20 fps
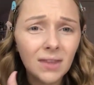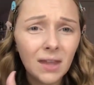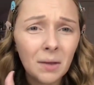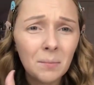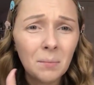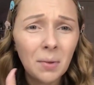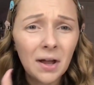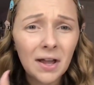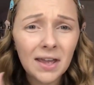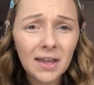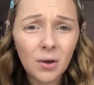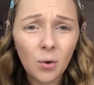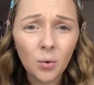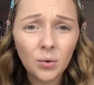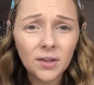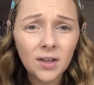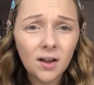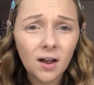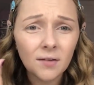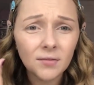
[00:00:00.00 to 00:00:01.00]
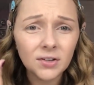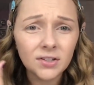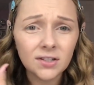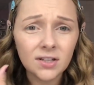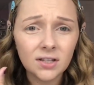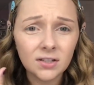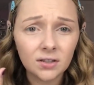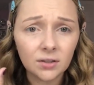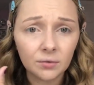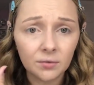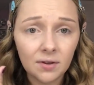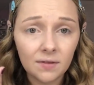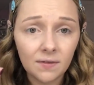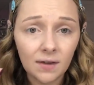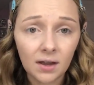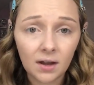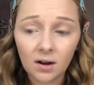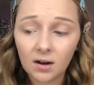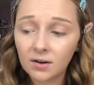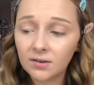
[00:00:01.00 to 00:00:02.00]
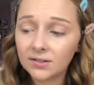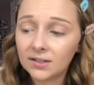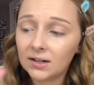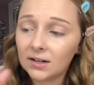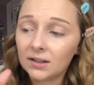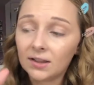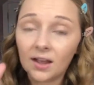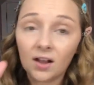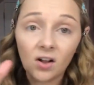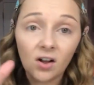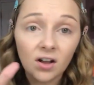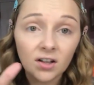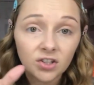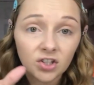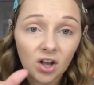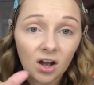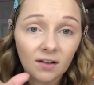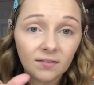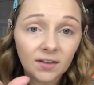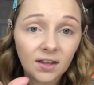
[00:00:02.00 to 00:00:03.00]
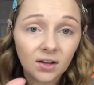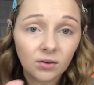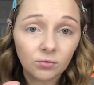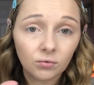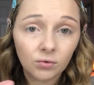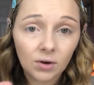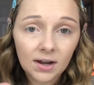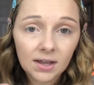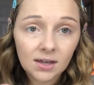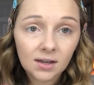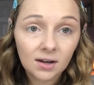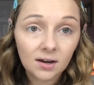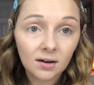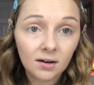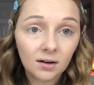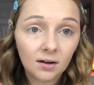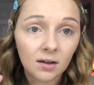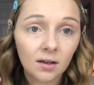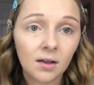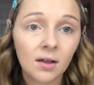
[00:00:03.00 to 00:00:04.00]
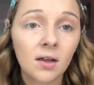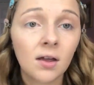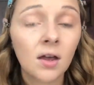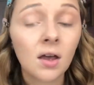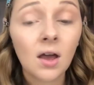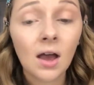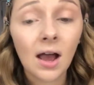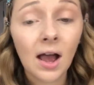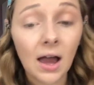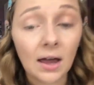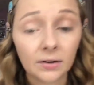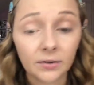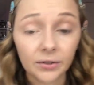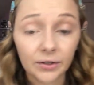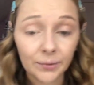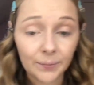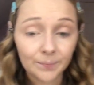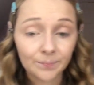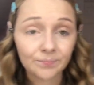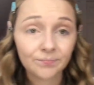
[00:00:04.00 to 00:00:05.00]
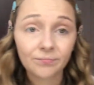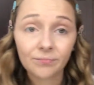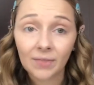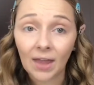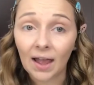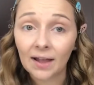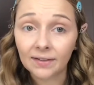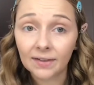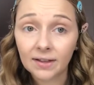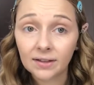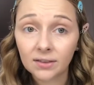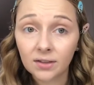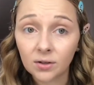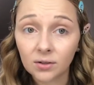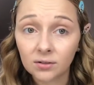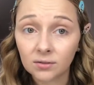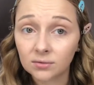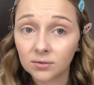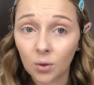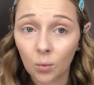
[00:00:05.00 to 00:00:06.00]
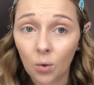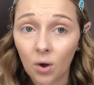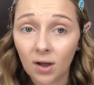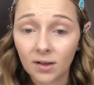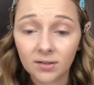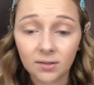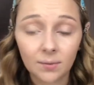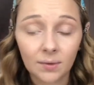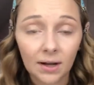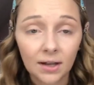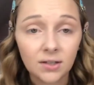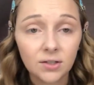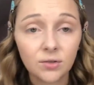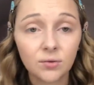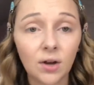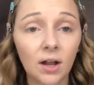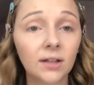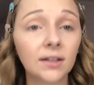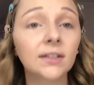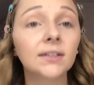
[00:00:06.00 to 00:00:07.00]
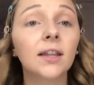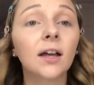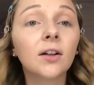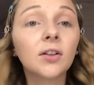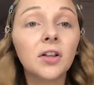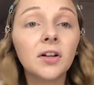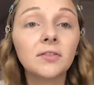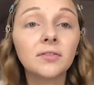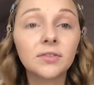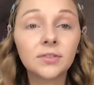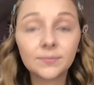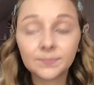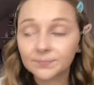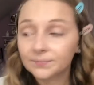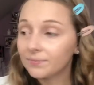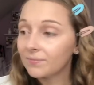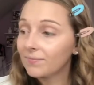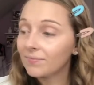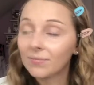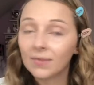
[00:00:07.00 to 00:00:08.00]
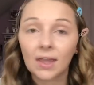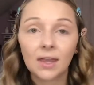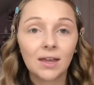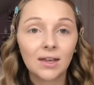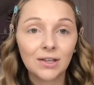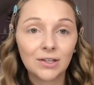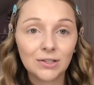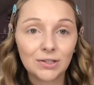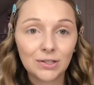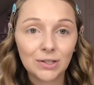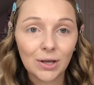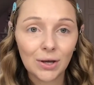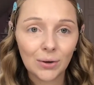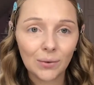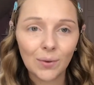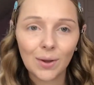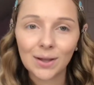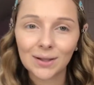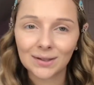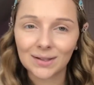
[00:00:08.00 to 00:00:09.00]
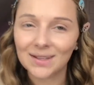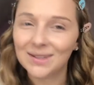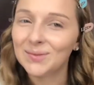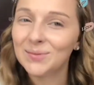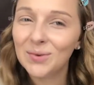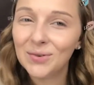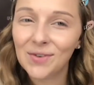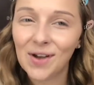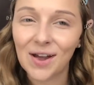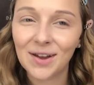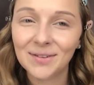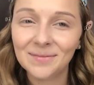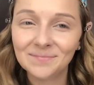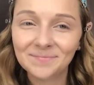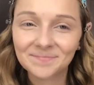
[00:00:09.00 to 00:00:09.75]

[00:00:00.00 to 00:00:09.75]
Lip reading: but it only covers these 3 fingers and it like cuts off like right here. I don't know. I like the wand, but I do not like that glove. So let's move on.